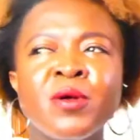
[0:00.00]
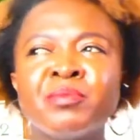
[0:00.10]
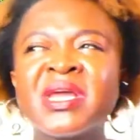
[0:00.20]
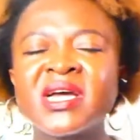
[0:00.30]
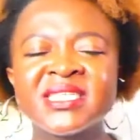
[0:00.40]

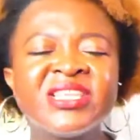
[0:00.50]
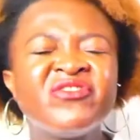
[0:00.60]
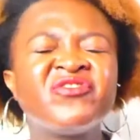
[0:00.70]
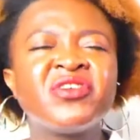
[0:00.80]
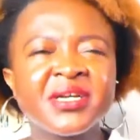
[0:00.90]
Because the
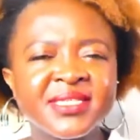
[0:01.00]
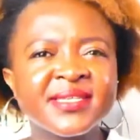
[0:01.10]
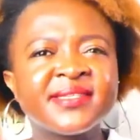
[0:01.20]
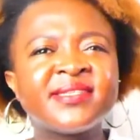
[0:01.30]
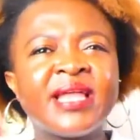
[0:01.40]
first
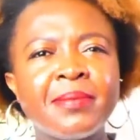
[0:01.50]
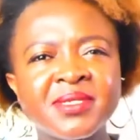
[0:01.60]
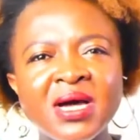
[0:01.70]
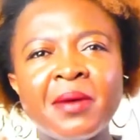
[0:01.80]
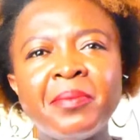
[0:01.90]
step
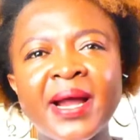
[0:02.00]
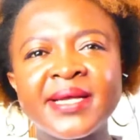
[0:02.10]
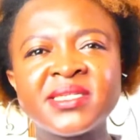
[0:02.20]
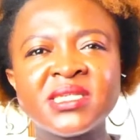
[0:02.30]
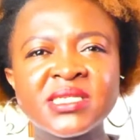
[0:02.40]
to applying
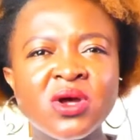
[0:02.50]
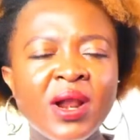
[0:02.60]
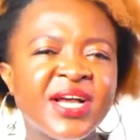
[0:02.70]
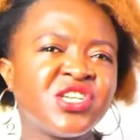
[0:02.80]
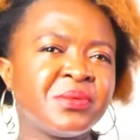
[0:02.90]
to the
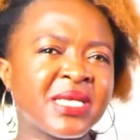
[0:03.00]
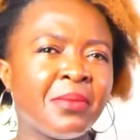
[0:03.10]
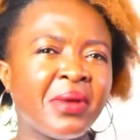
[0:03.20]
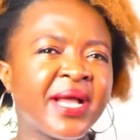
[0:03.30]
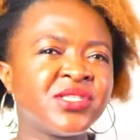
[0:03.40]
scholarship is
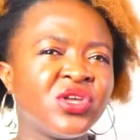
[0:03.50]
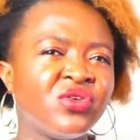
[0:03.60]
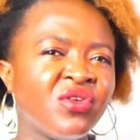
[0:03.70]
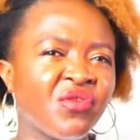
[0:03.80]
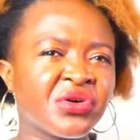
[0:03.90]
applying to the
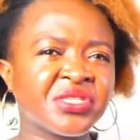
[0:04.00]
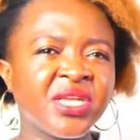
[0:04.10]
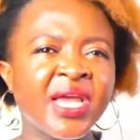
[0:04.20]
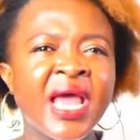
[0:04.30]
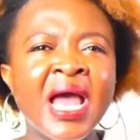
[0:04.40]

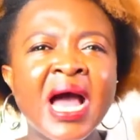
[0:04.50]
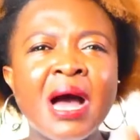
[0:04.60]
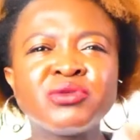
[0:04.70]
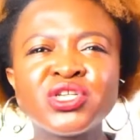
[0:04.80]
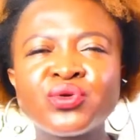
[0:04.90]
university,
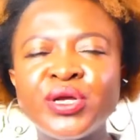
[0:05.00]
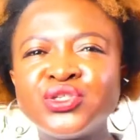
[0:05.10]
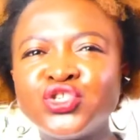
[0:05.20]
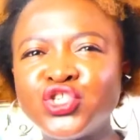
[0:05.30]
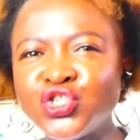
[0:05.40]
I'm just going to
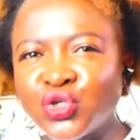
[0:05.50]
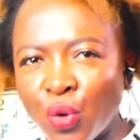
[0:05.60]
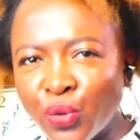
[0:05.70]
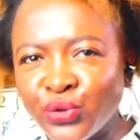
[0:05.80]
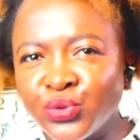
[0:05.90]

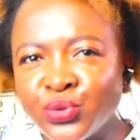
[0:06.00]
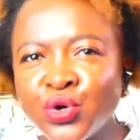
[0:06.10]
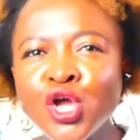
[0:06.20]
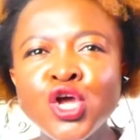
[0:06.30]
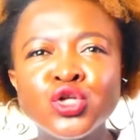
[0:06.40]
show you
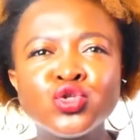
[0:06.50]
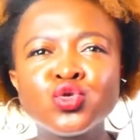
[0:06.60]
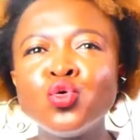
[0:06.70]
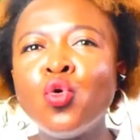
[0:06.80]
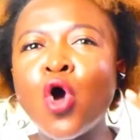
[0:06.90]

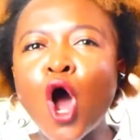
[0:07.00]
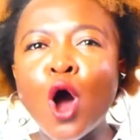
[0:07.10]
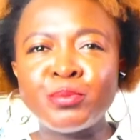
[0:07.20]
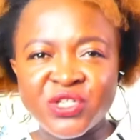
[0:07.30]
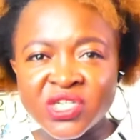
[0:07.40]
2
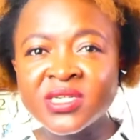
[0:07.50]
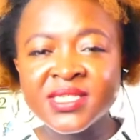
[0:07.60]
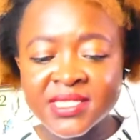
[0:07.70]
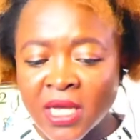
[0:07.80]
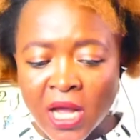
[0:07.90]

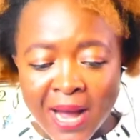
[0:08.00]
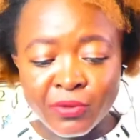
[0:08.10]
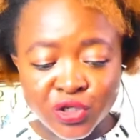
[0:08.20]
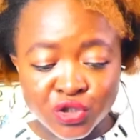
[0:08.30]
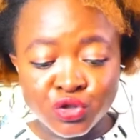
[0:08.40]
options. I'm
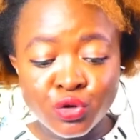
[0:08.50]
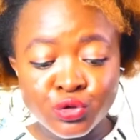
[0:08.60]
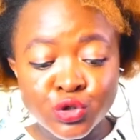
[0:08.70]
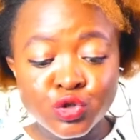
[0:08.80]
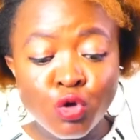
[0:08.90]
going to show
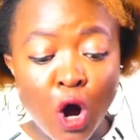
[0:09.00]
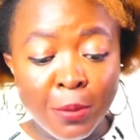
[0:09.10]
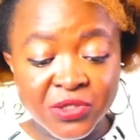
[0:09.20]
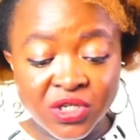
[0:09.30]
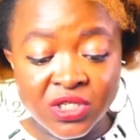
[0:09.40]
you 2
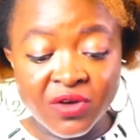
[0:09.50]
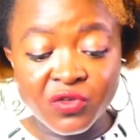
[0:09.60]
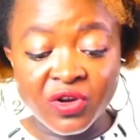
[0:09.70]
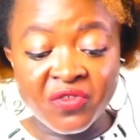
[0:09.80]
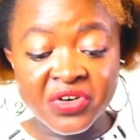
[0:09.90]
options of
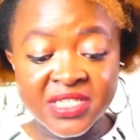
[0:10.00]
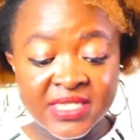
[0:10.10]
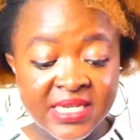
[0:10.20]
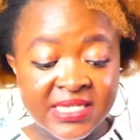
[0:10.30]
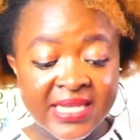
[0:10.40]

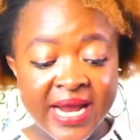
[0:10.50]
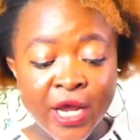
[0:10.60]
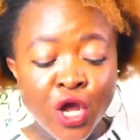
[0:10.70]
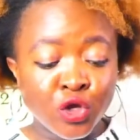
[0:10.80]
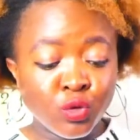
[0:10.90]
universities that
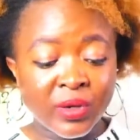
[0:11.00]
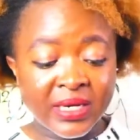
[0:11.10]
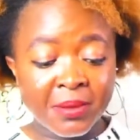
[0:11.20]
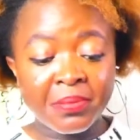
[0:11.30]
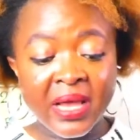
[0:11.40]
you can
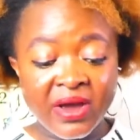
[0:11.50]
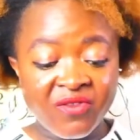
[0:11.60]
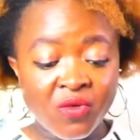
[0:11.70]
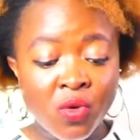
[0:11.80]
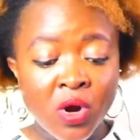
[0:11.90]
apply
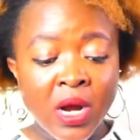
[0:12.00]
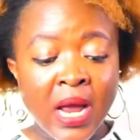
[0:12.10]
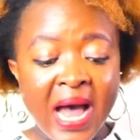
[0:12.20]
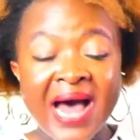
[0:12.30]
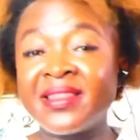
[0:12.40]
for,
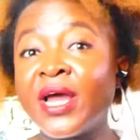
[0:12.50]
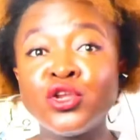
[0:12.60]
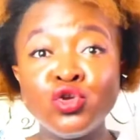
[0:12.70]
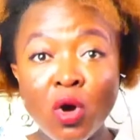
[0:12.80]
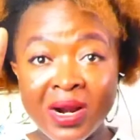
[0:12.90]
and then
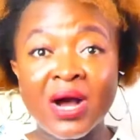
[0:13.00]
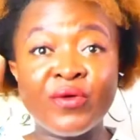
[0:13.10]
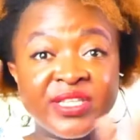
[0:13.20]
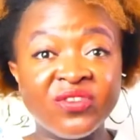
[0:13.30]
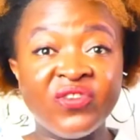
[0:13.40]
you all are
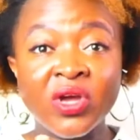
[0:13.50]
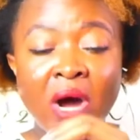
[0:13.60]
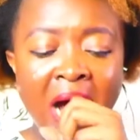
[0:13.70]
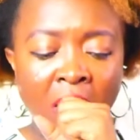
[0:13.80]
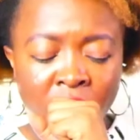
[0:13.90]
going to figure
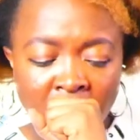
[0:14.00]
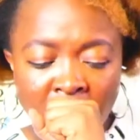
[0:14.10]
out